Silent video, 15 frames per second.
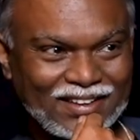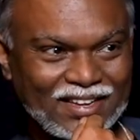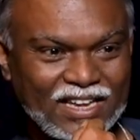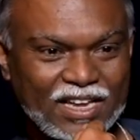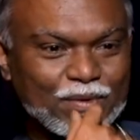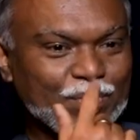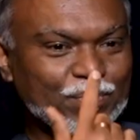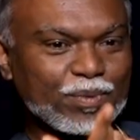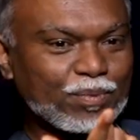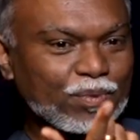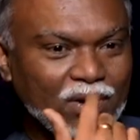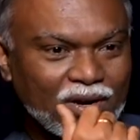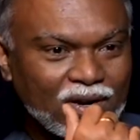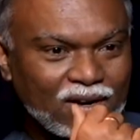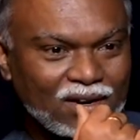Even
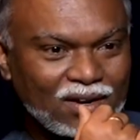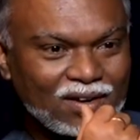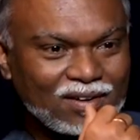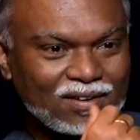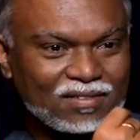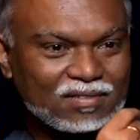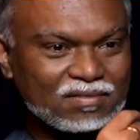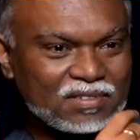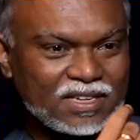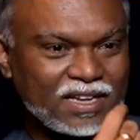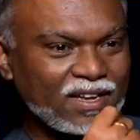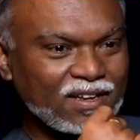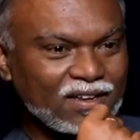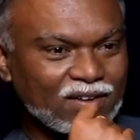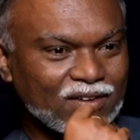people
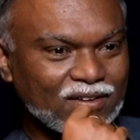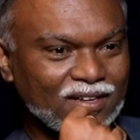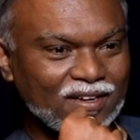say,